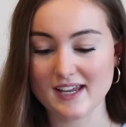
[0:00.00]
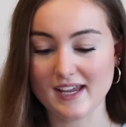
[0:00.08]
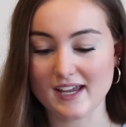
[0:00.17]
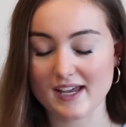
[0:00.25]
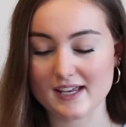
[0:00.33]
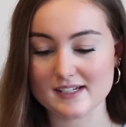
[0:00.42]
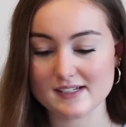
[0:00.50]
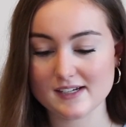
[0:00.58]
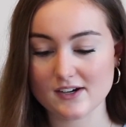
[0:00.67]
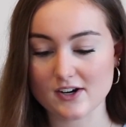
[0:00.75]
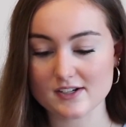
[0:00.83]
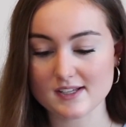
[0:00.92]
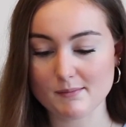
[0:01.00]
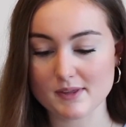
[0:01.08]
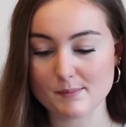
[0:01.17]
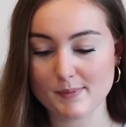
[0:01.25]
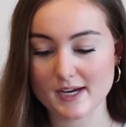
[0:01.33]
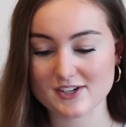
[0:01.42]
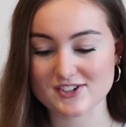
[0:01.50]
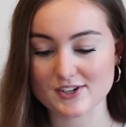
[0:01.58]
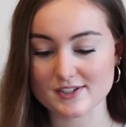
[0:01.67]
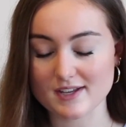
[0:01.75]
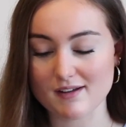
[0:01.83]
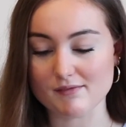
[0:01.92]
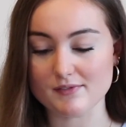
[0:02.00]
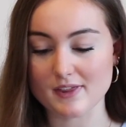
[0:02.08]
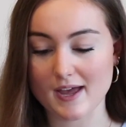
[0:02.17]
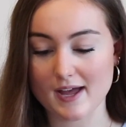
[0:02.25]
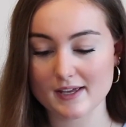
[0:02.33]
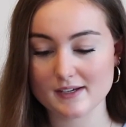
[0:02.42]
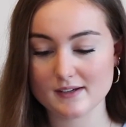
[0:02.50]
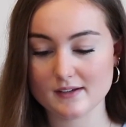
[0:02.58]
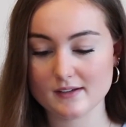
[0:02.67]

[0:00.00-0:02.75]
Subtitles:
And here are some of the pictures of that.